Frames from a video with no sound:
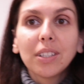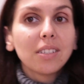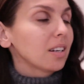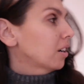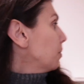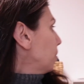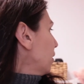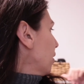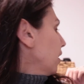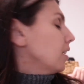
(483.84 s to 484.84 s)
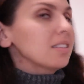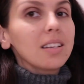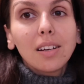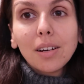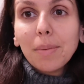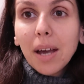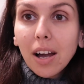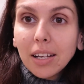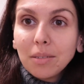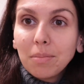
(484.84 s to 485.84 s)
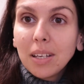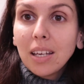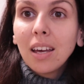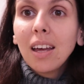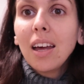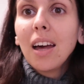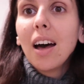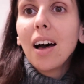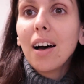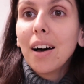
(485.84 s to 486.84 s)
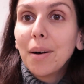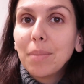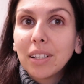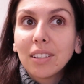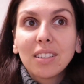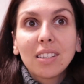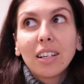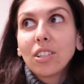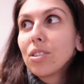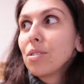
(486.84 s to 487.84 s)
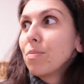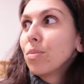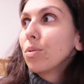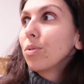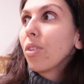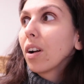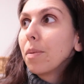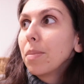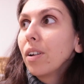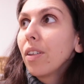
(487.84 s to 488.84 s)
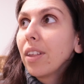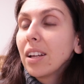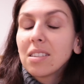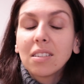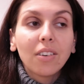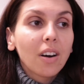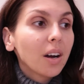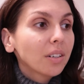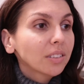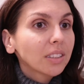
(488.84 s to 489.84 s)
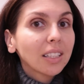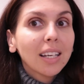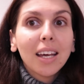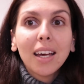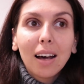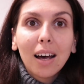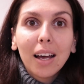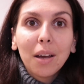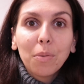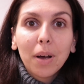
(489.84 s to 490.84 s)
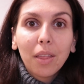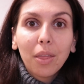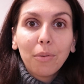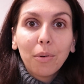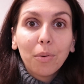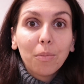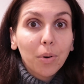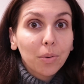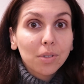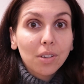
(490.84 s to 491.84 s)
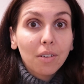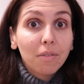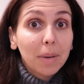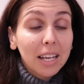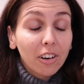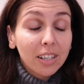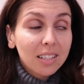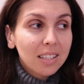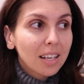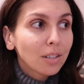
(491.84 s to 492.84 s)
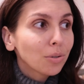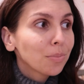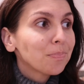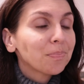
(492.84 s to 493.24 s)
can see a couple of things here behind me because I just moved a couple of things around. I went through most of my yarn stash